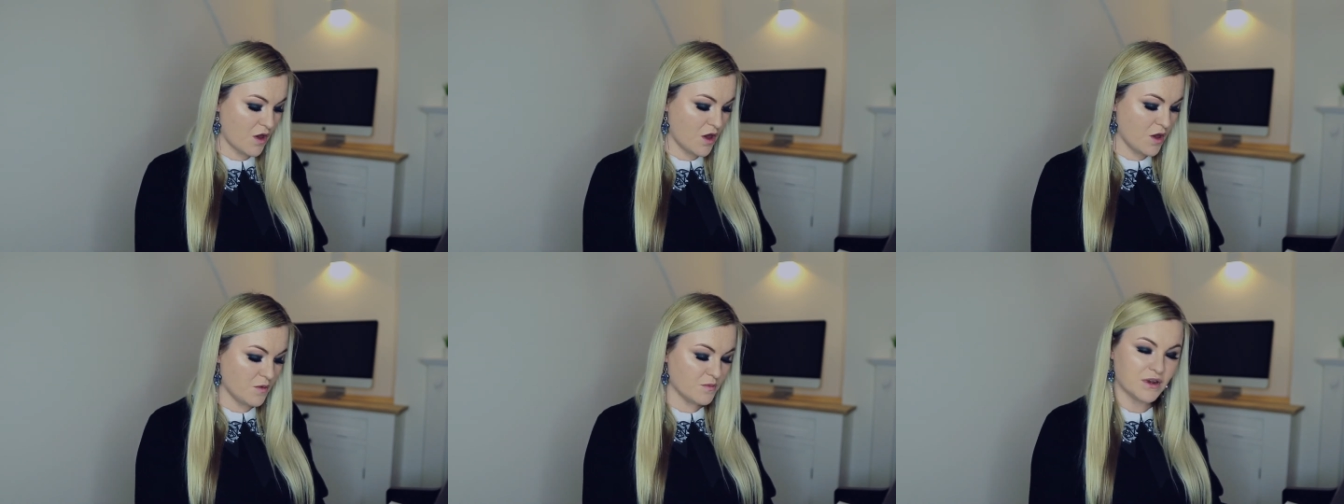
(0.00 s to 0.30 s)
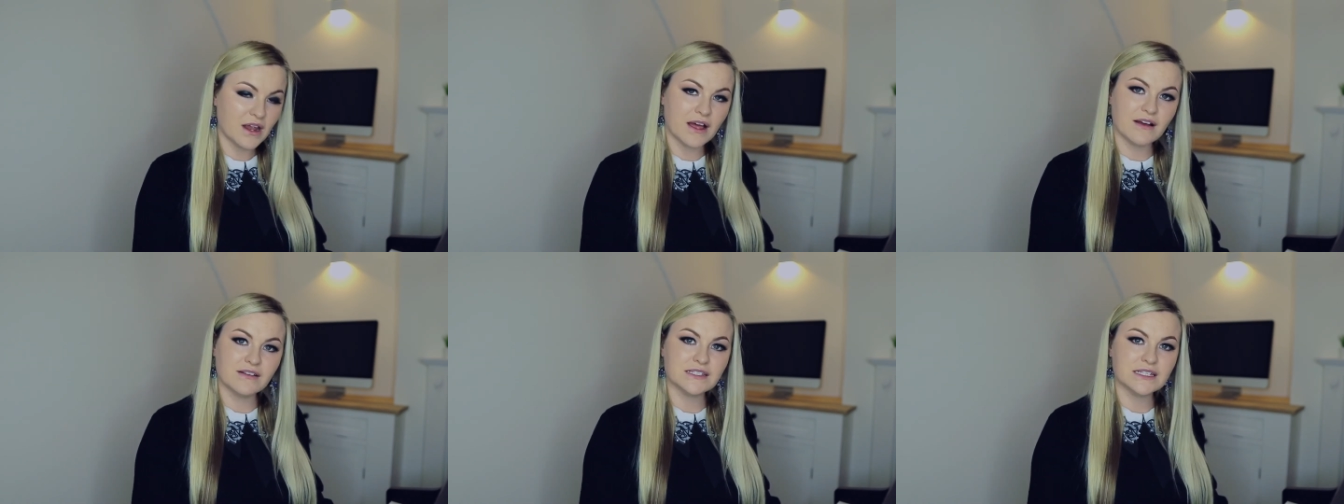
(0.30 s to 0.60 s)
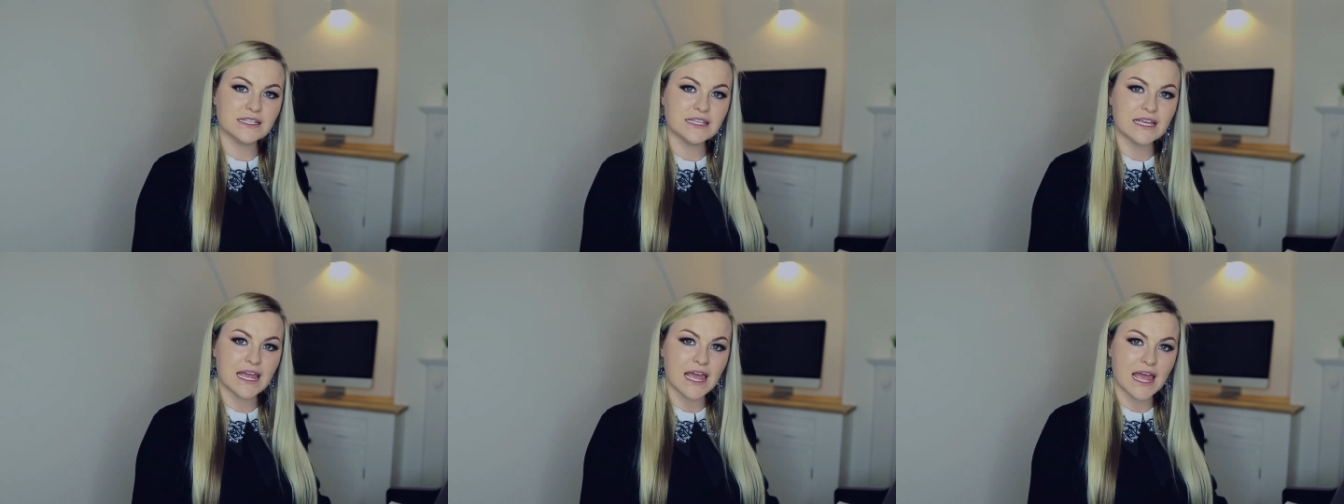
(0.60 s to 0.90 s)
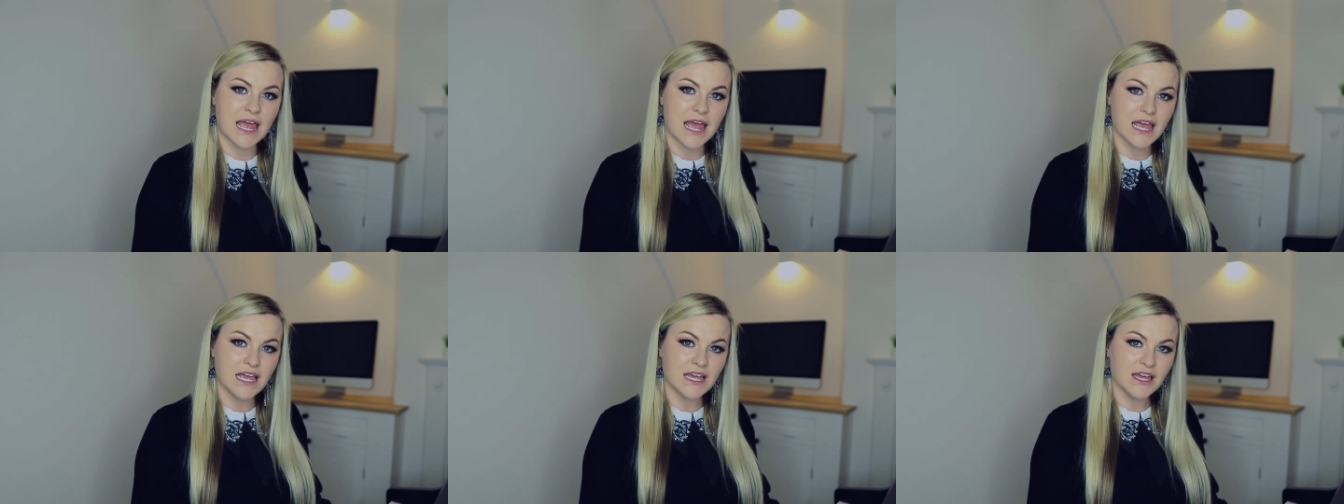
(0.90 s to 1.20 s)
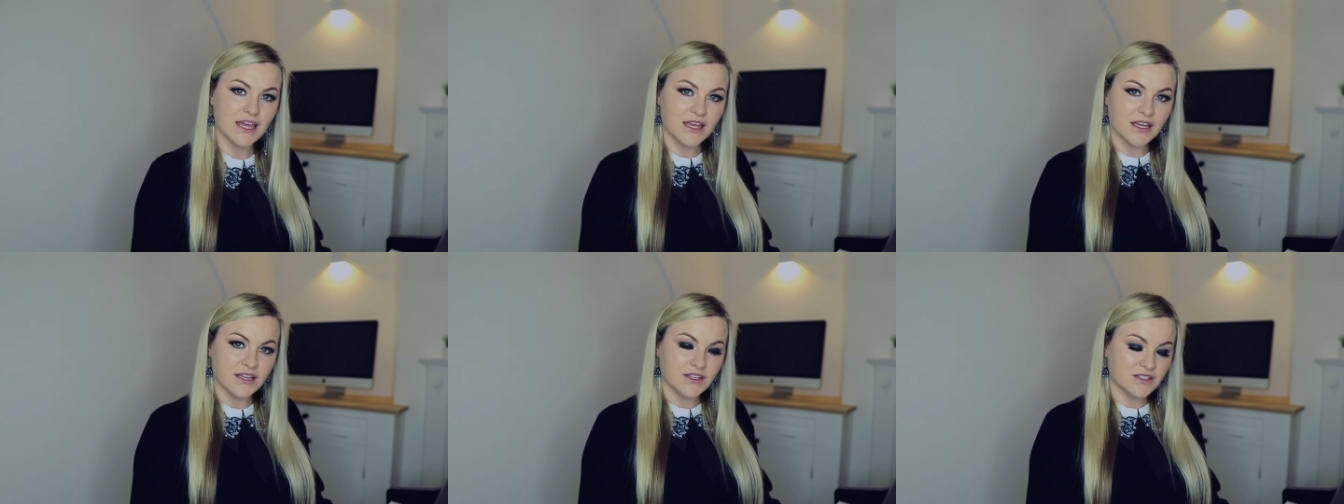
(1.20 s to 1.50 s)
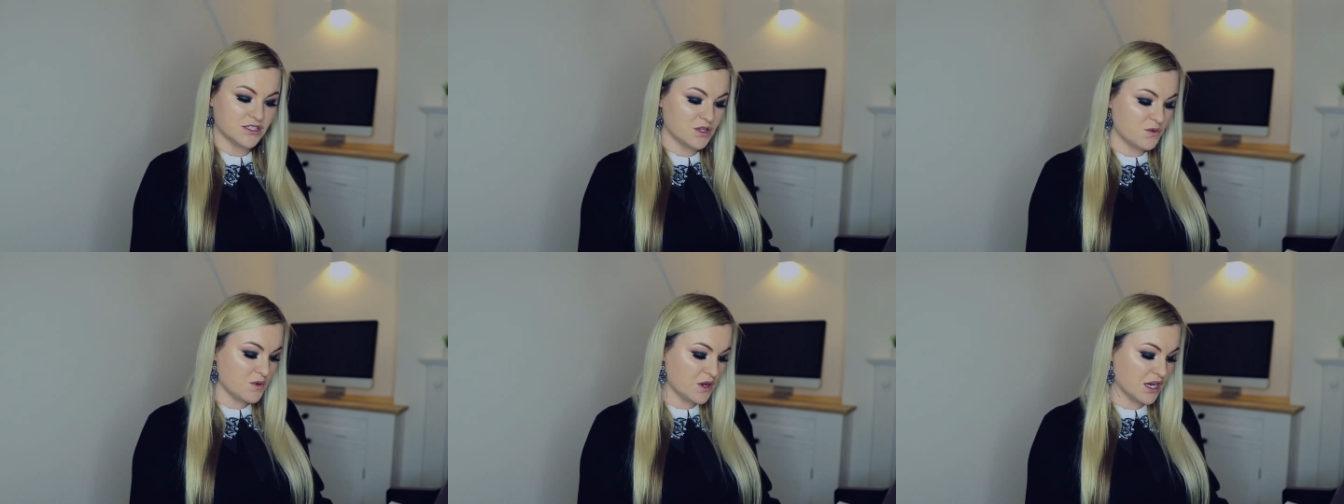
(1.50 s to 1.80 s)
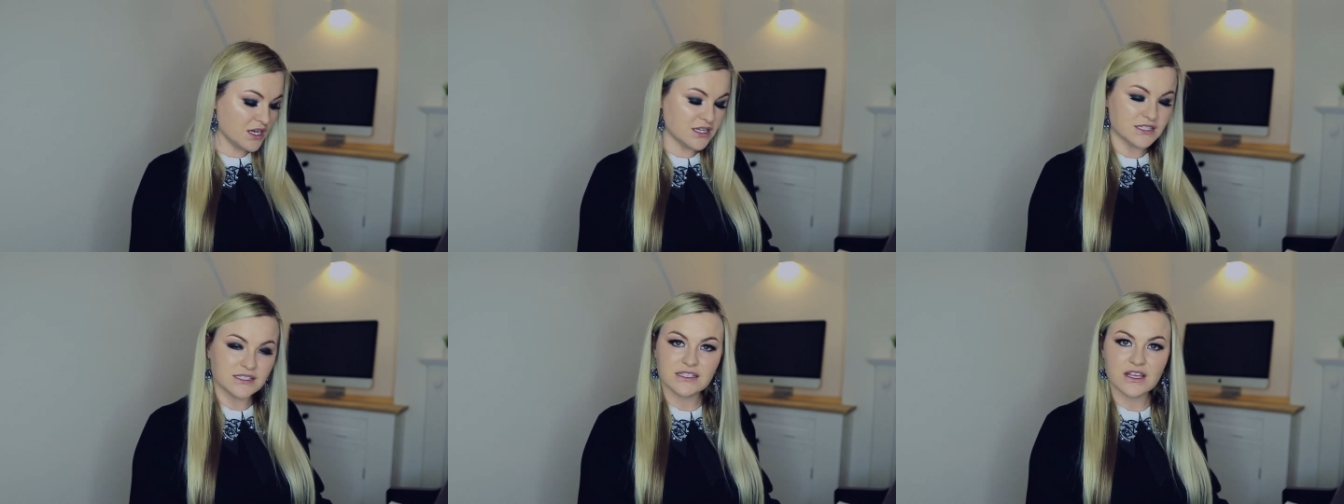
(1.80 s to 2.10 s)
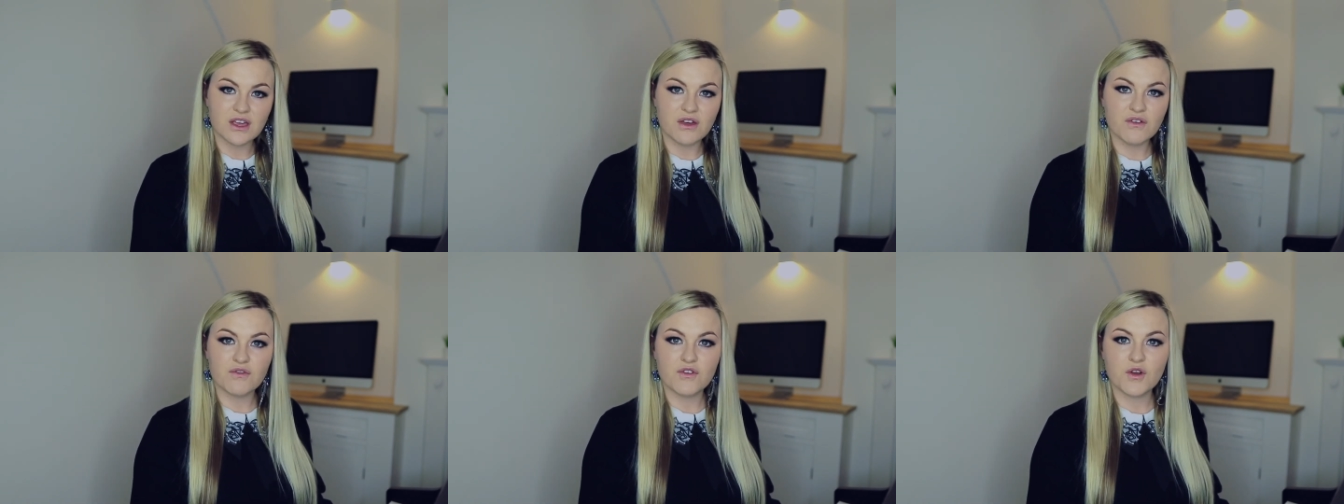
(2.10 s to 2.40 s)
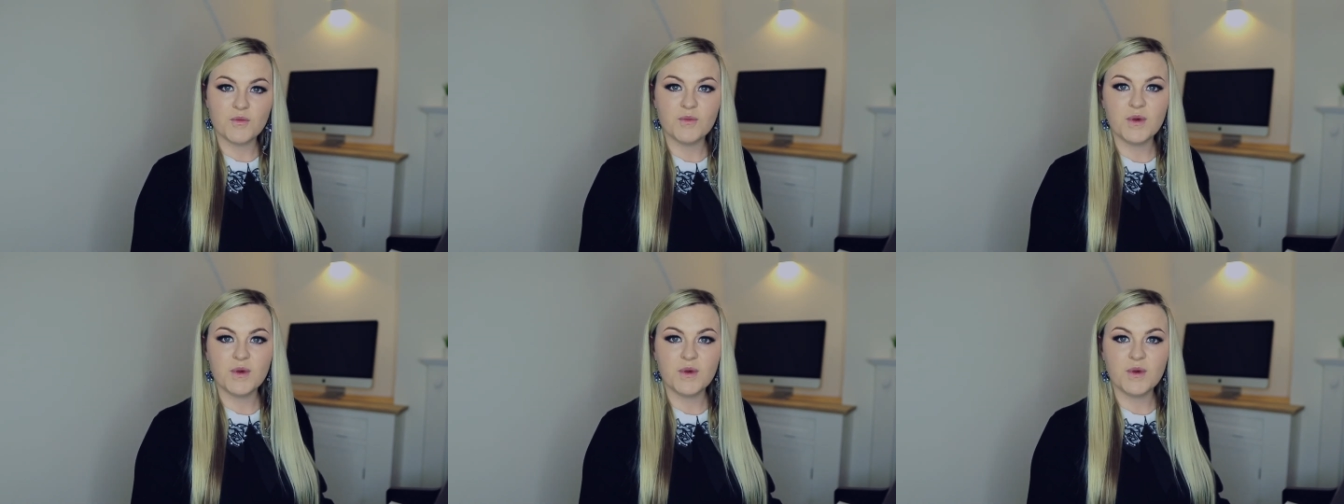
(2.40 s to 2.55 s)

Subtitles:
up now to the E. So we're going to sing from